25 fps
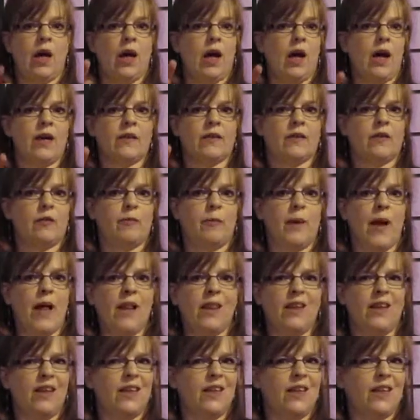I'll
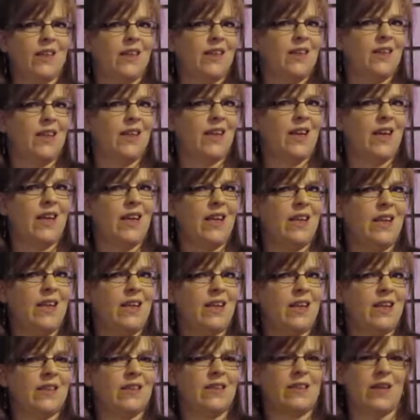spell it and
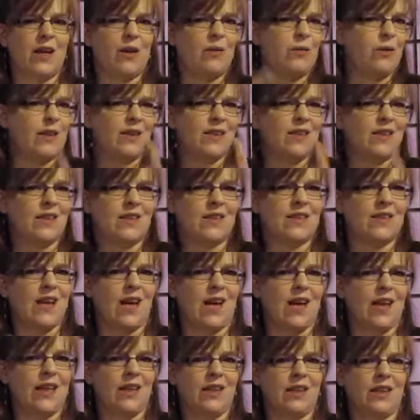then I'll say, what's the
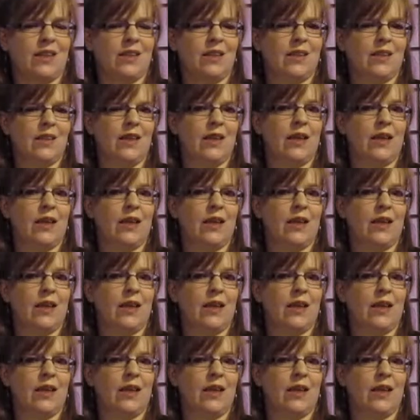sign?